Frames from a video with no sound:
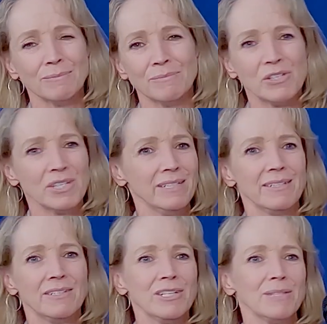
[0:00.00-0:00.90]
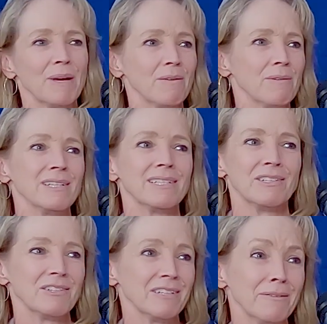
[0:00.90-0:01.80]
She's my
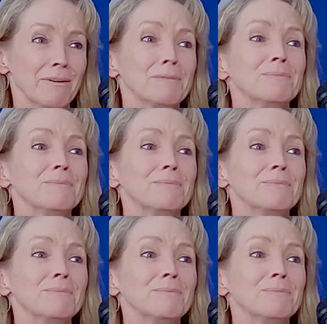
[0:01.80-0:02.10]
quintessential hero.